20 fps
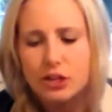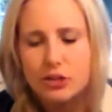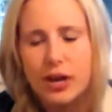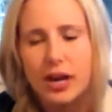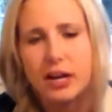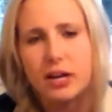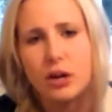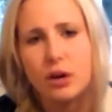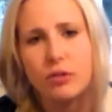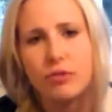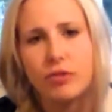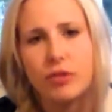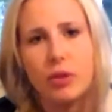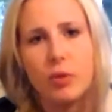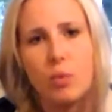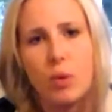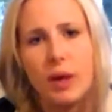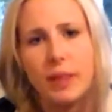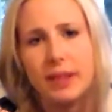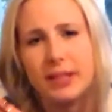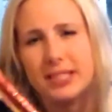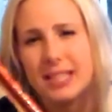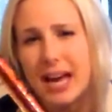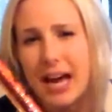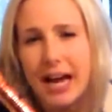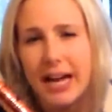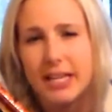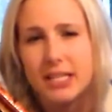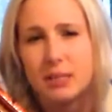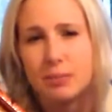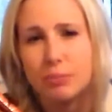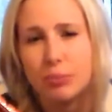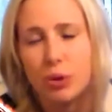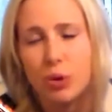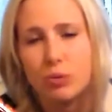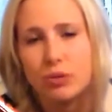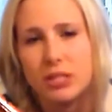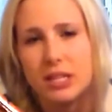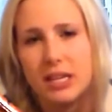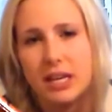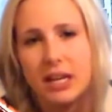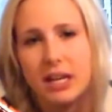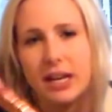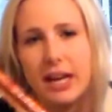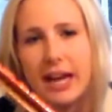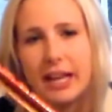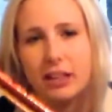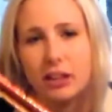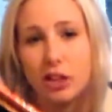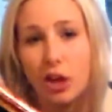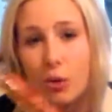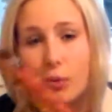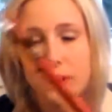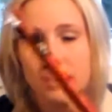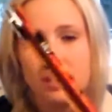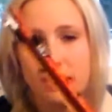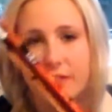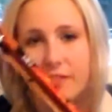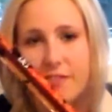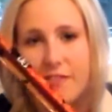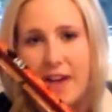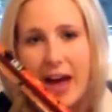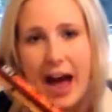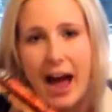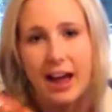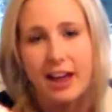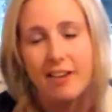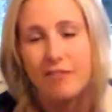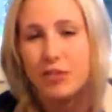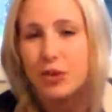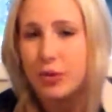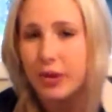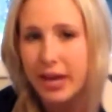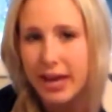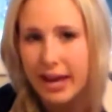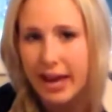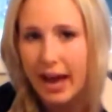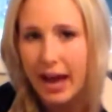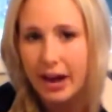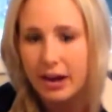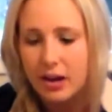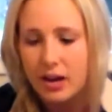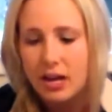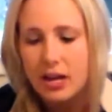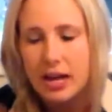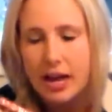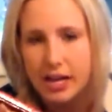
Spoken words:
Try to go for the one that's highest in protein and lowest in fat if you can.